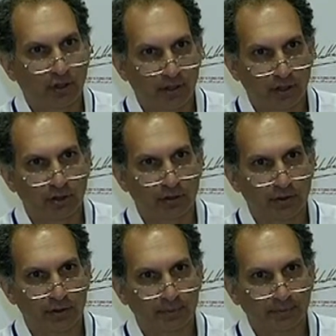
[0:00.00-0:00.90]

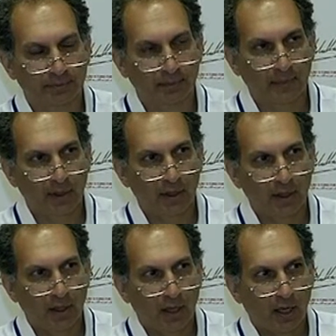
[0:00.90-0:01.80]
conditions.
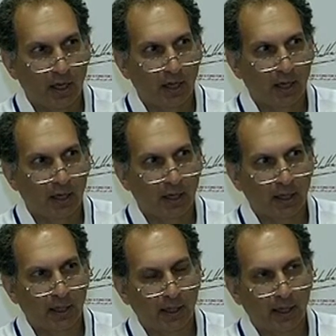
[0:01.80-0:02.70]

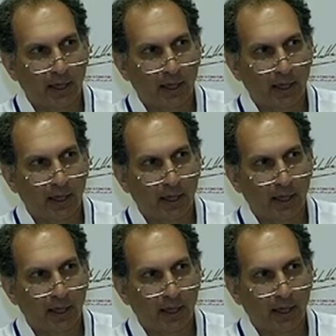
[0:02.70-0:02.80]
Uh,